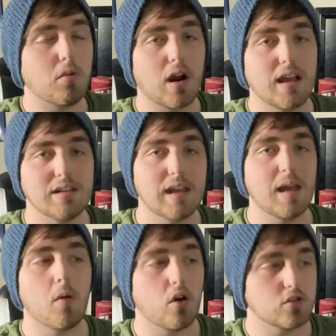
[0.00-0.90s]
Brian
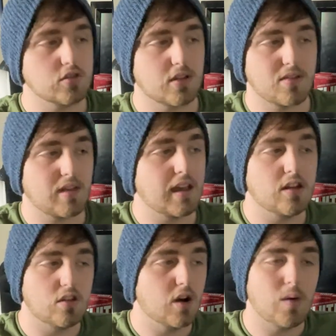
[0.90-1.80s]
Daboll just
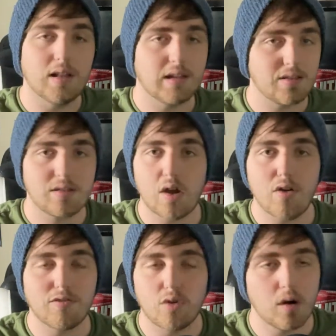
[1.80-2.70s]
saying, you know what, let's
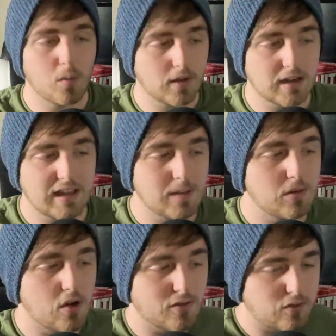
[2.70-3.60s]
go for it. We're going to keep
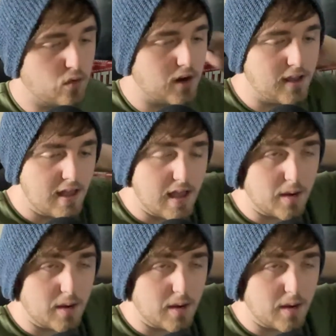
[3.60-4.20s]
going for it.